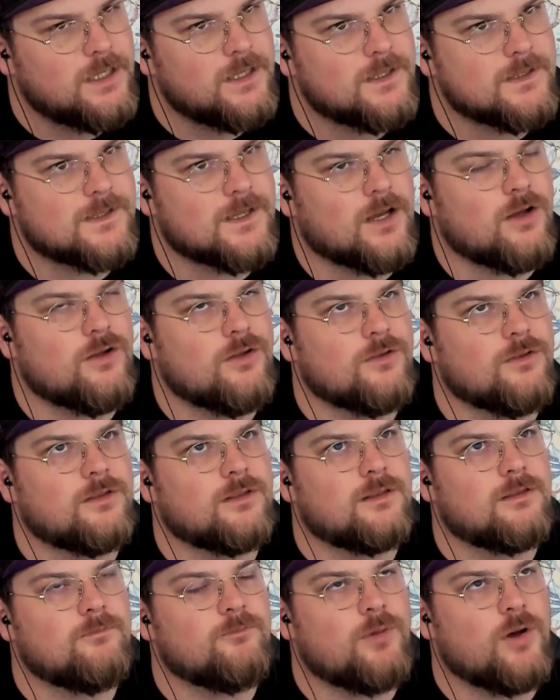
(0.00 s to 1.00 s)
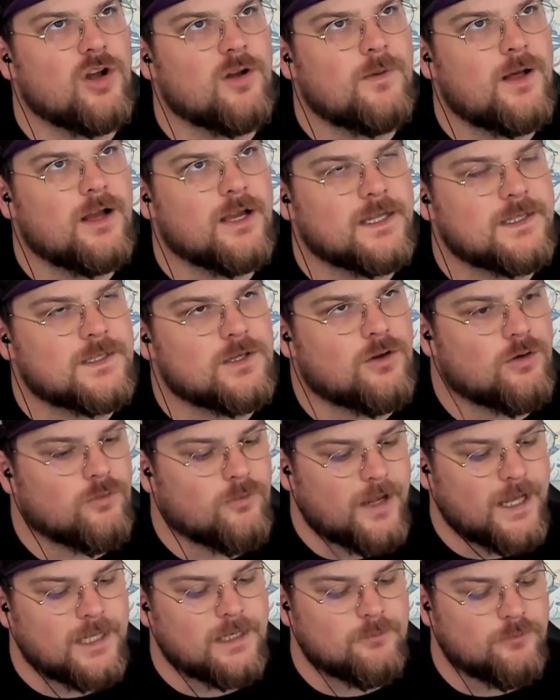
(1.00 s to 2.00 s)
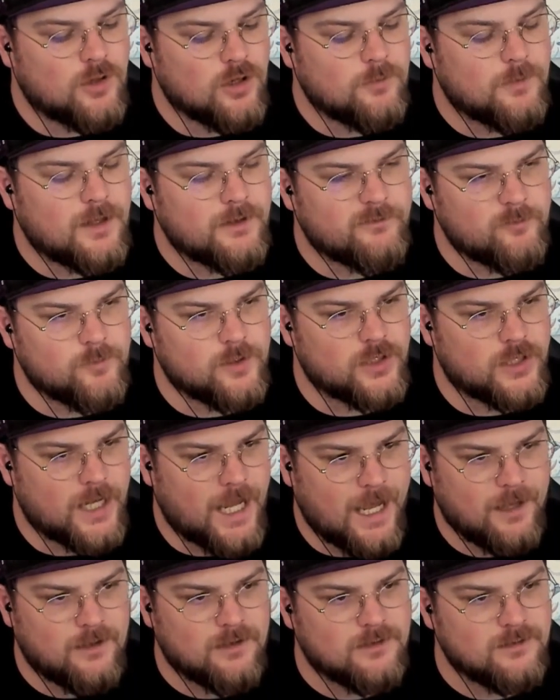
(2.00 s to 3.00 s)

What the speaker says: So Pokeball gets you a random Pokemon from your deck,